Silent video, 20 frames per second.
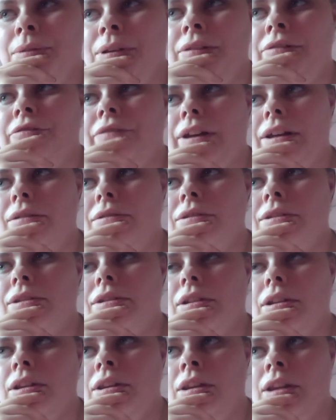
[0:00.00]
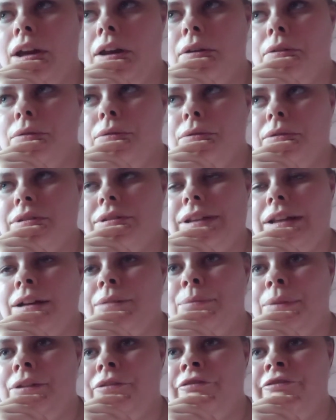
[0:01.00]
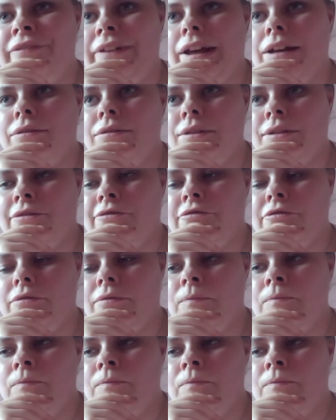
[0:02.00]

we found loads, and we found